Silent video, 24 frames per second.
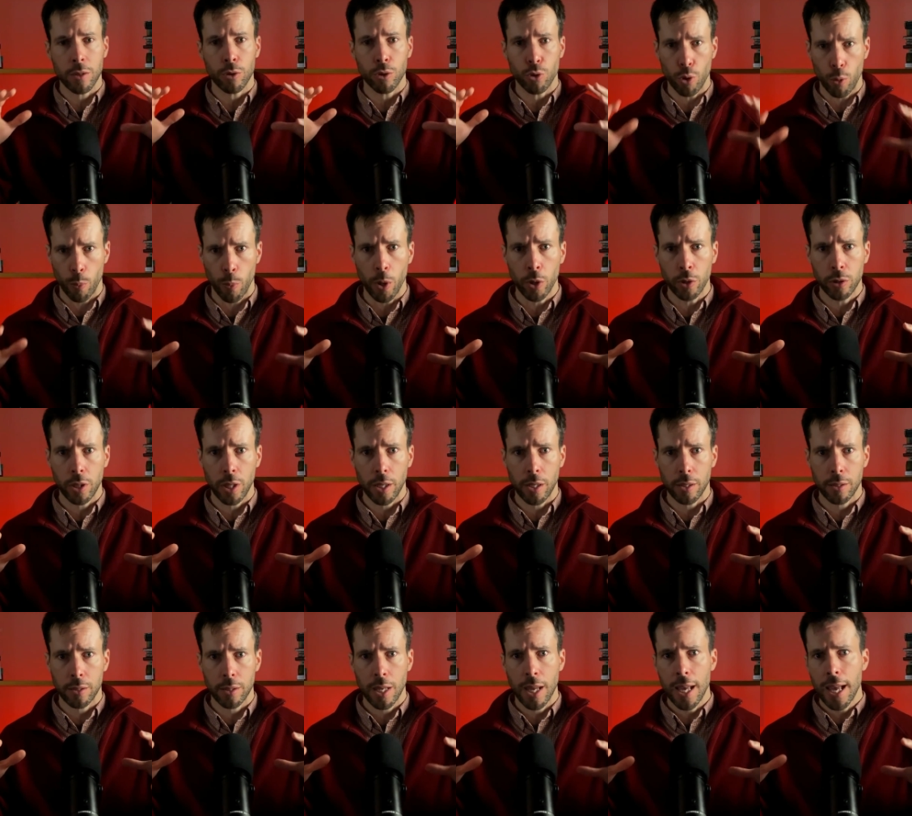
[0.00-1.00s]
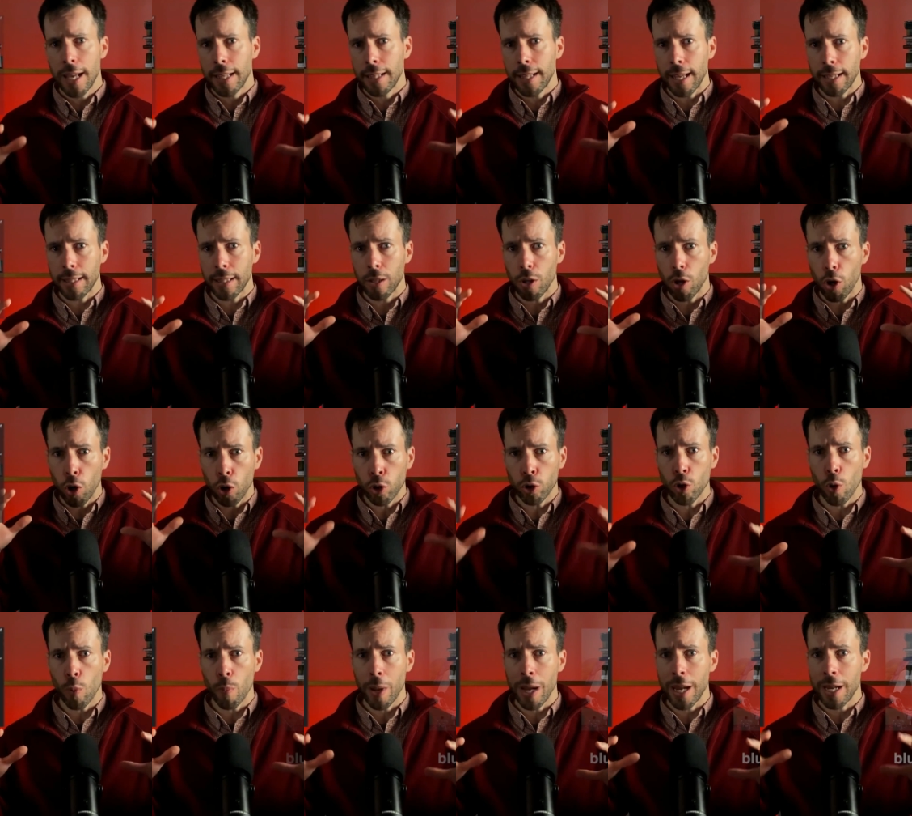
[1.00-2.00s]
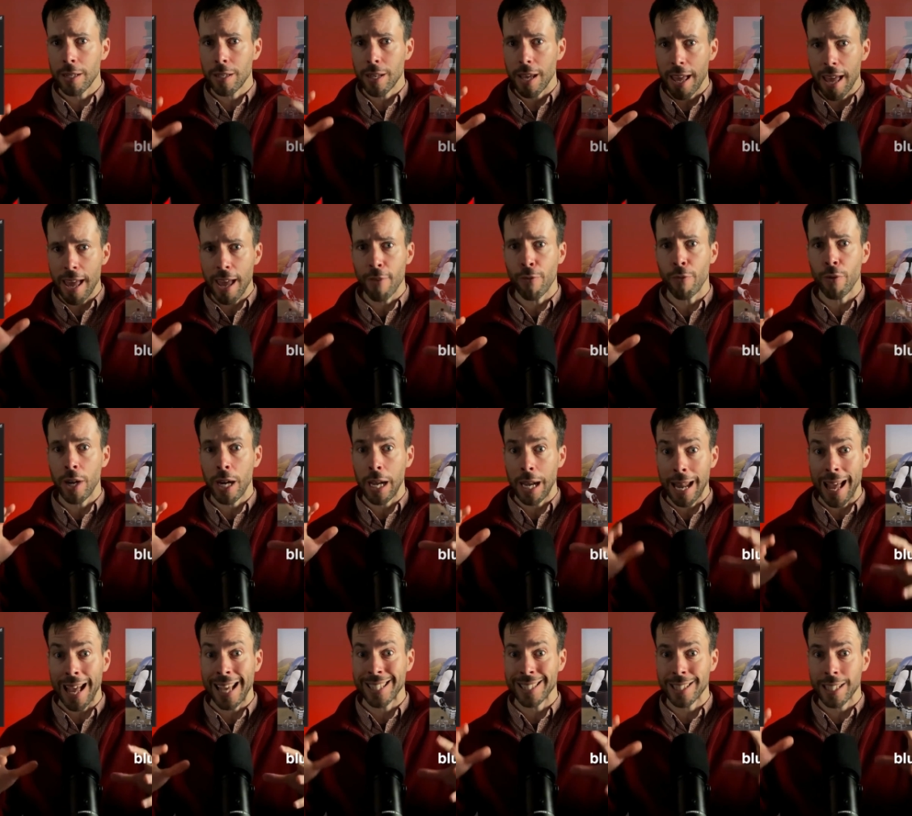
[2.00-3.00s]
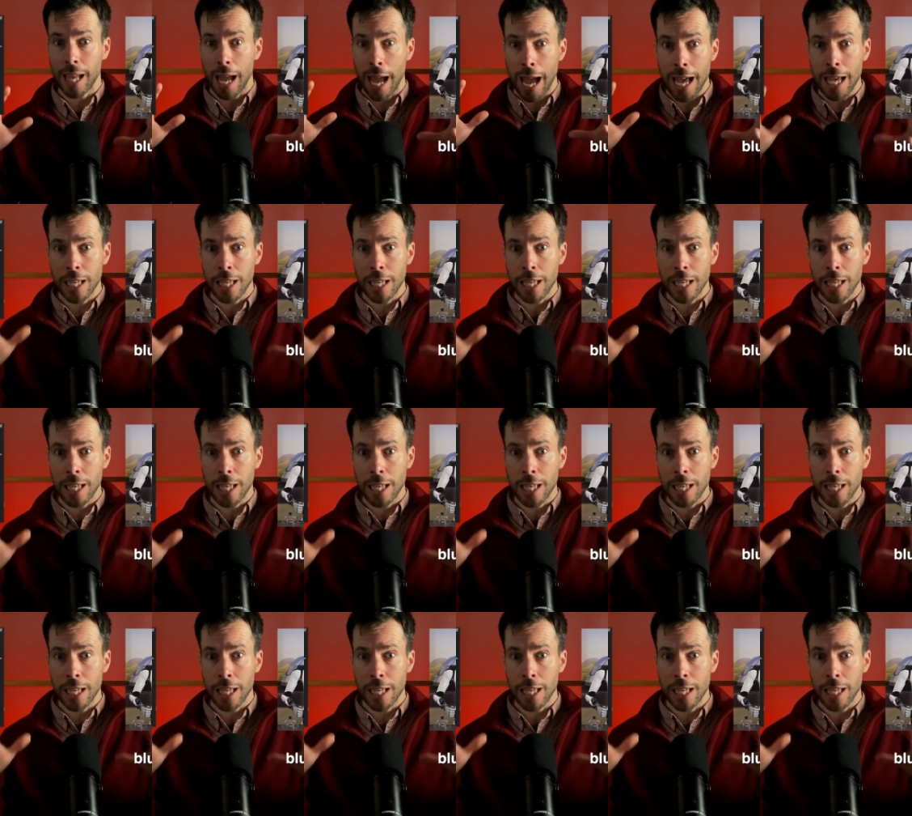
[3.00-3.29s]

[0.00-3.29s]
robotics that automate every last